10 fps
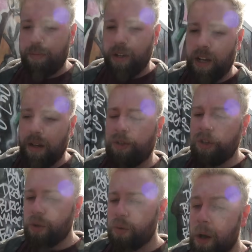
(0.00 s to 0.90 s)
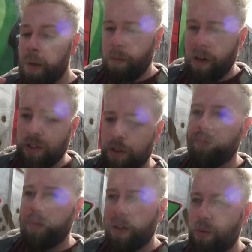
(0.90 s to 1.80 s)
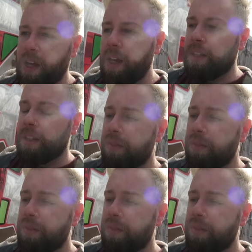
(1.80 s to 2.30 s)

my time to do my stuff, be creative.